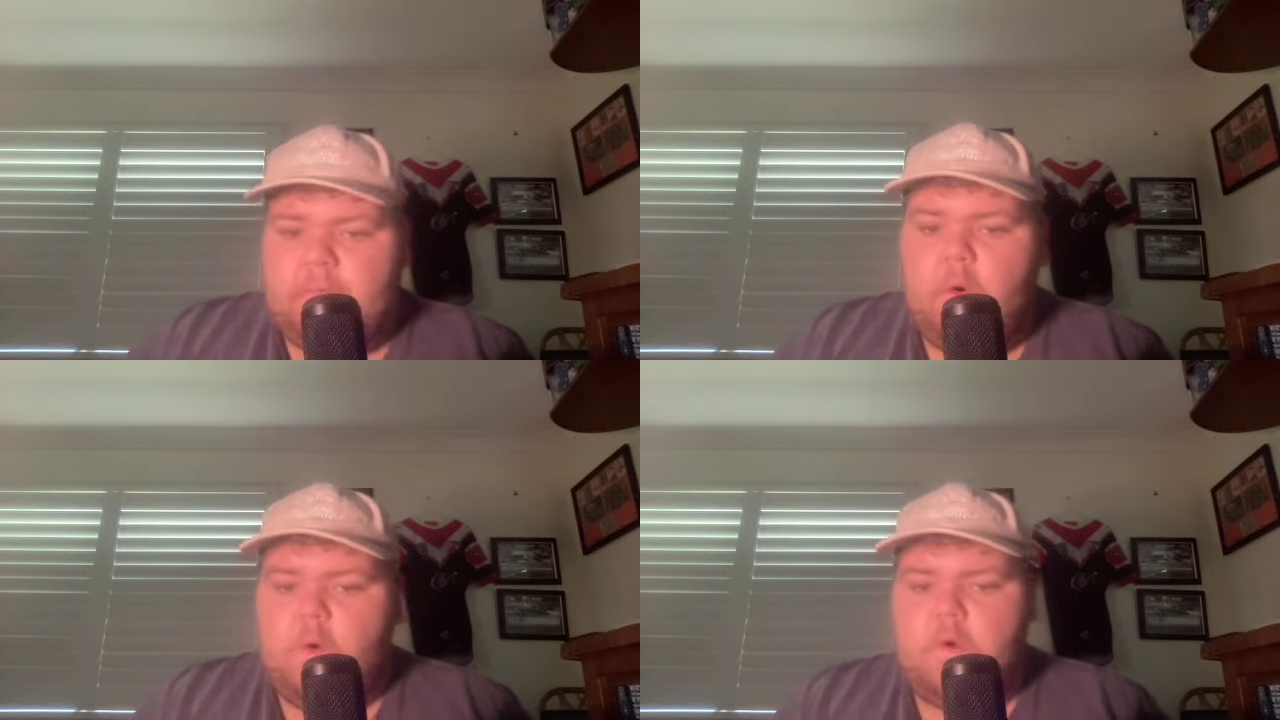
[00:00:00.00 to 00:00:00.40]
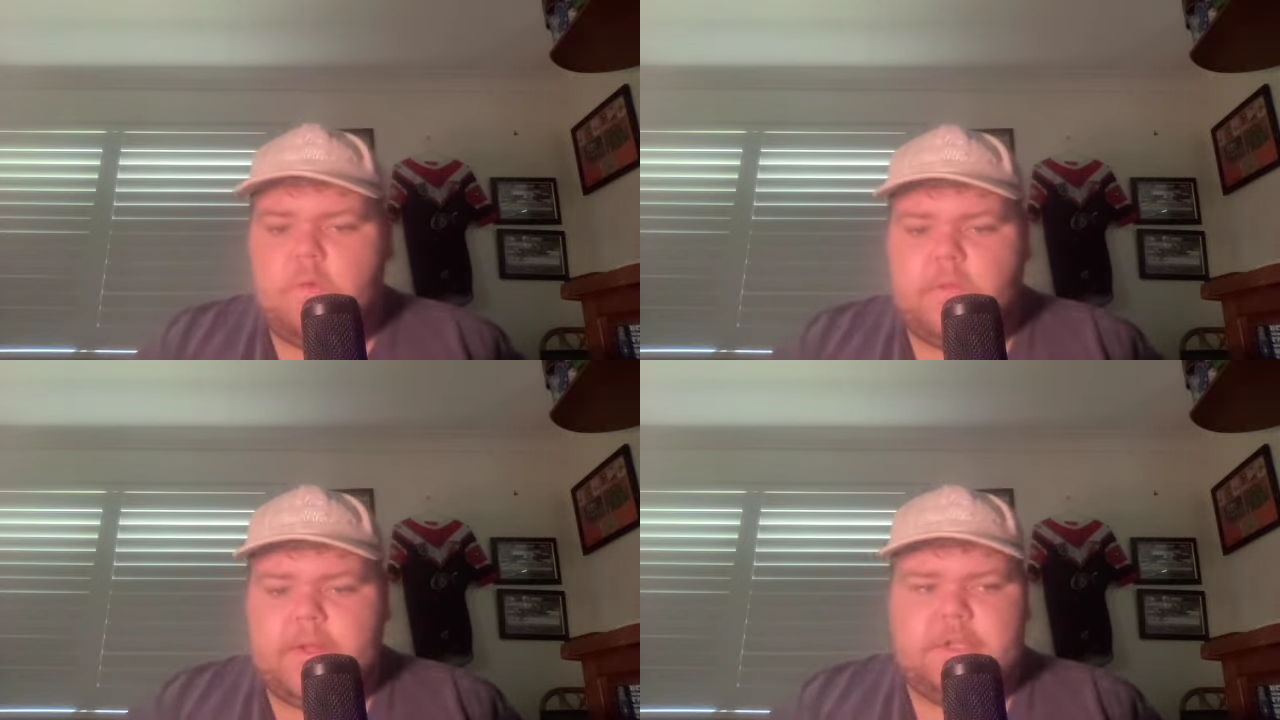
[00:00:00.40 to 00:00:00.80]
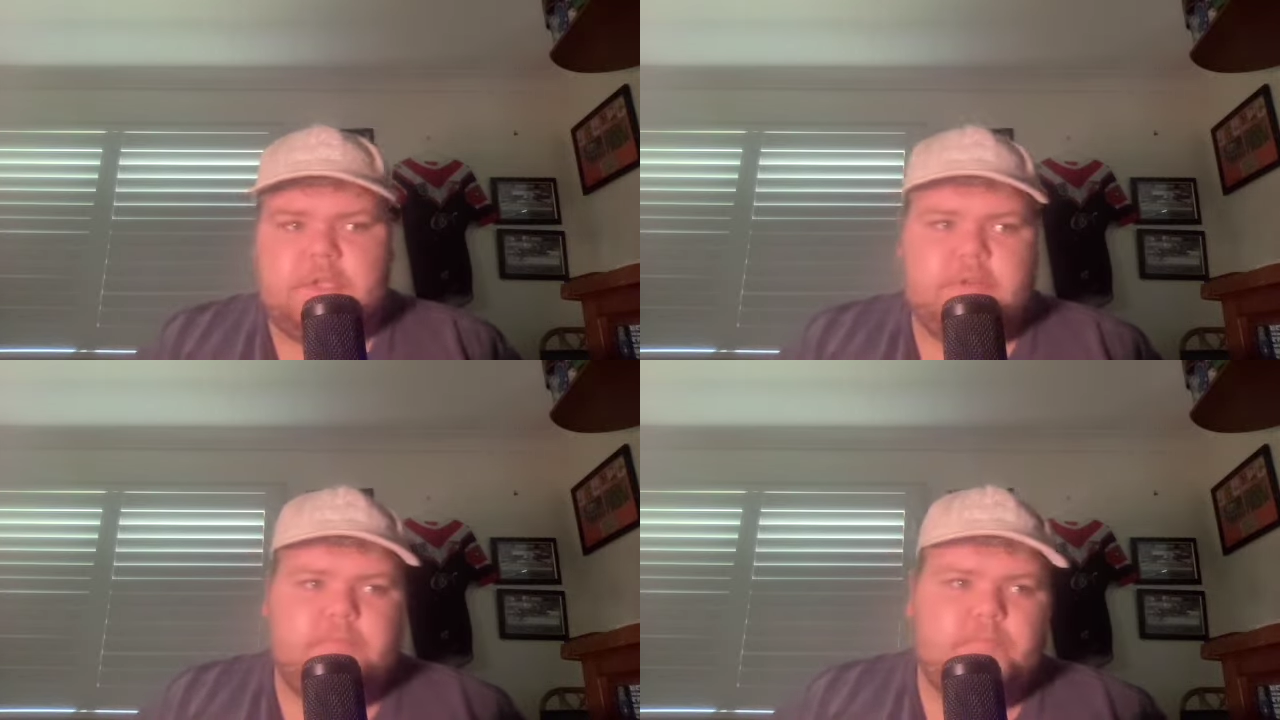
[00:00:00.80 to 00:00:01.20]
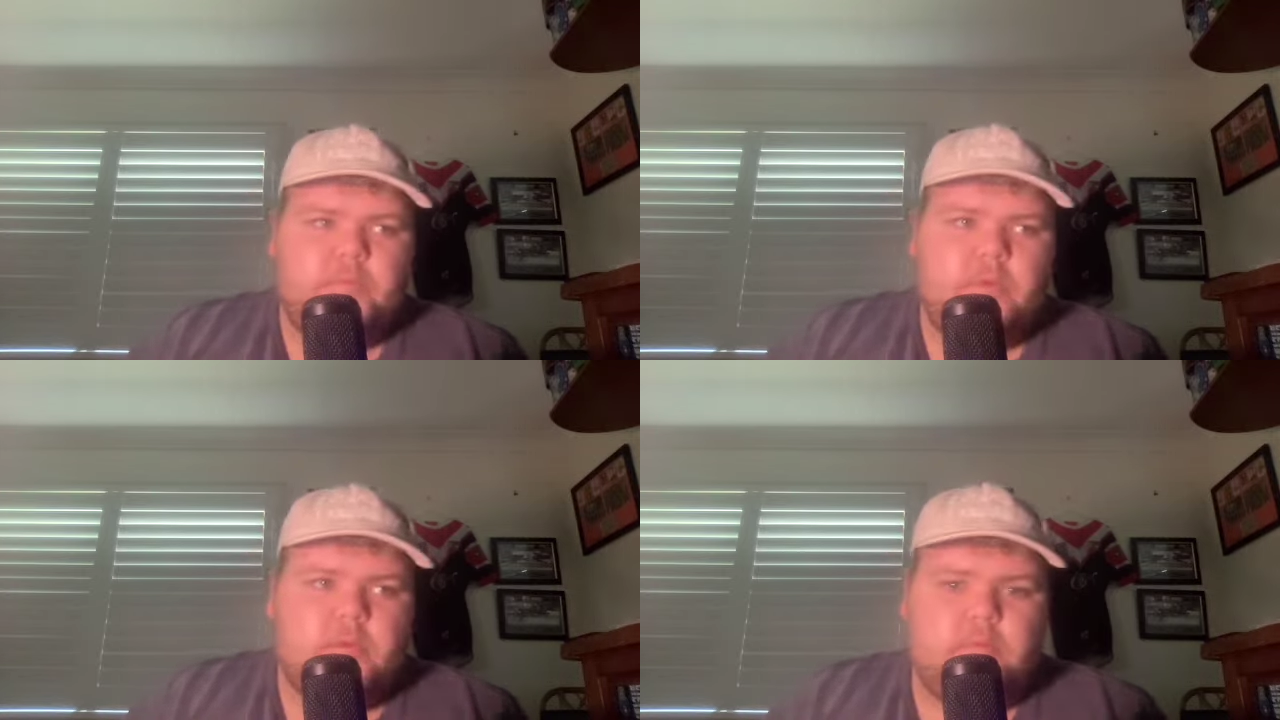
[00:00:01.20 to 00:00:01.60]
4, which
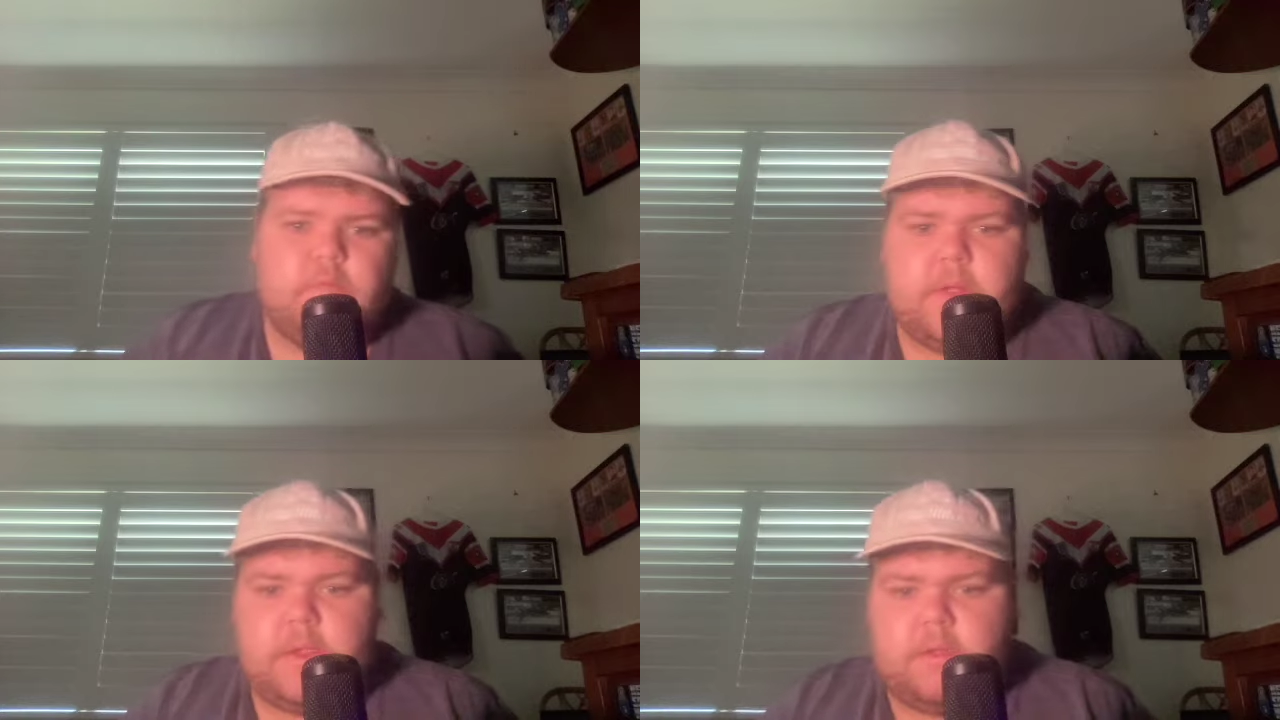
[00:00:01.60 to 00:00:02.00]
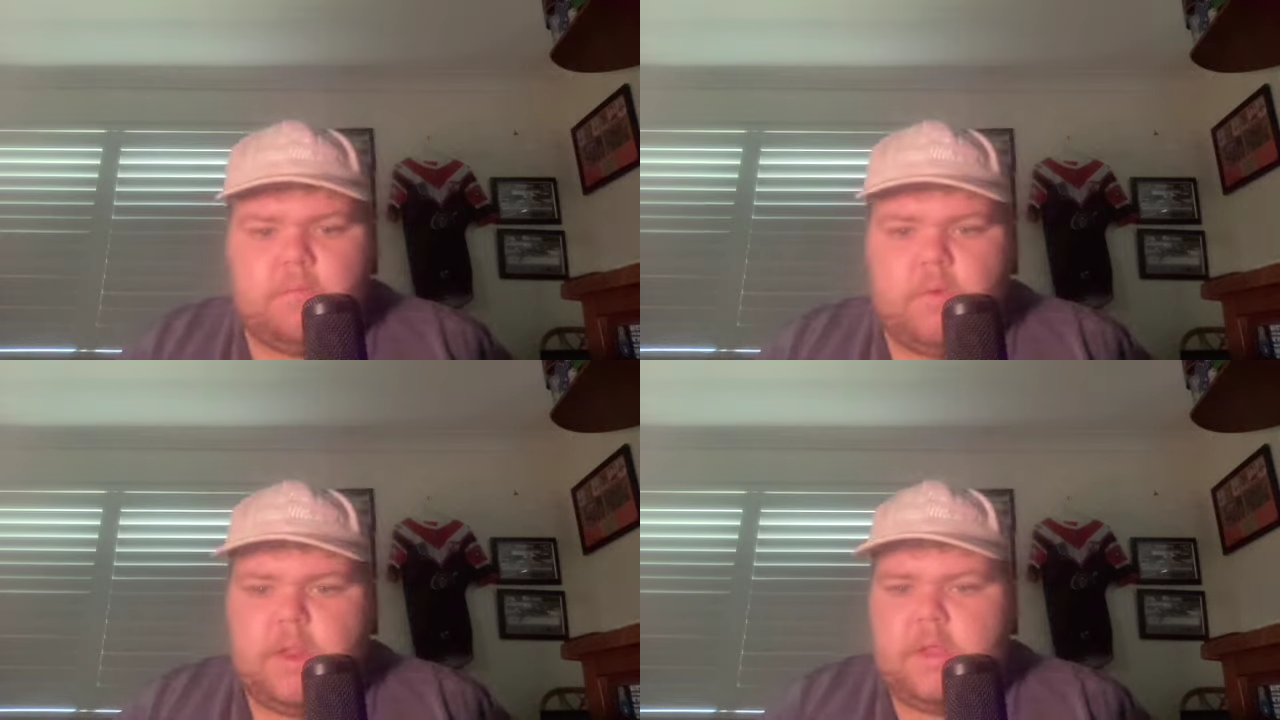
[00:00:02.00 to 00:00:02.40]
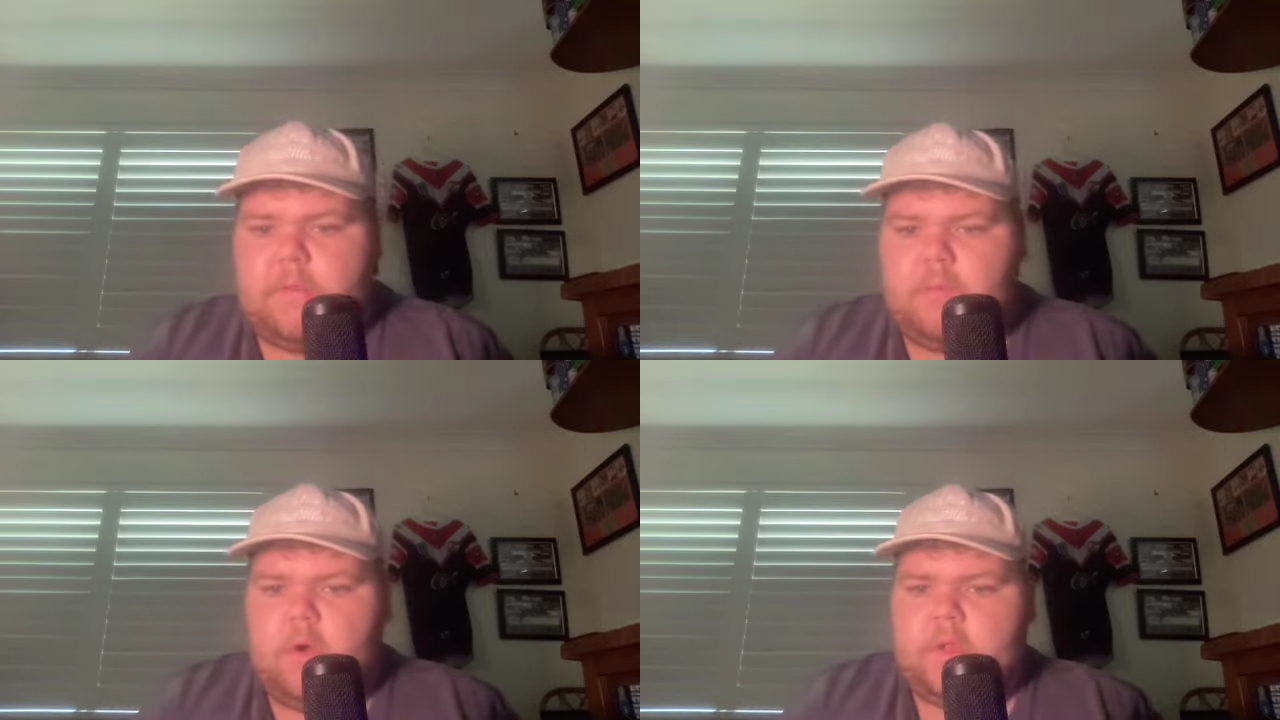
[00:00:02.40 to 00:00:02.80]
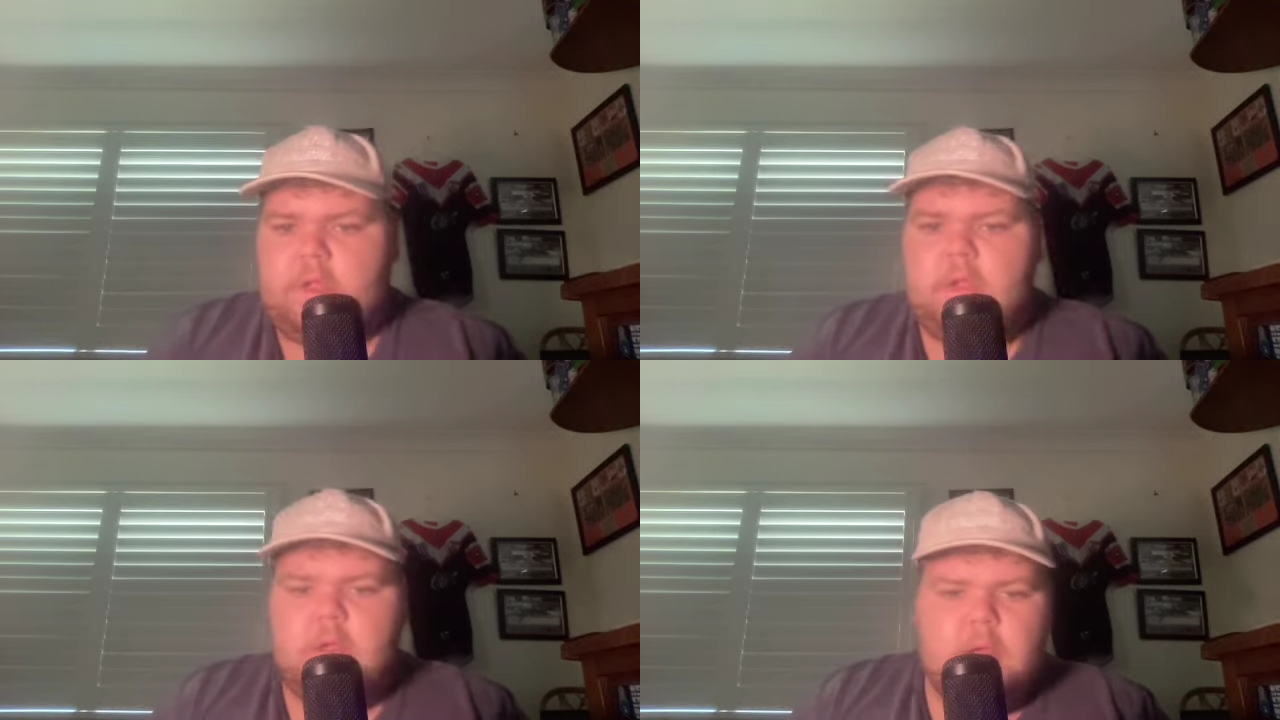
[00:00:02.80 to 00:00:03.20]
is really surprising.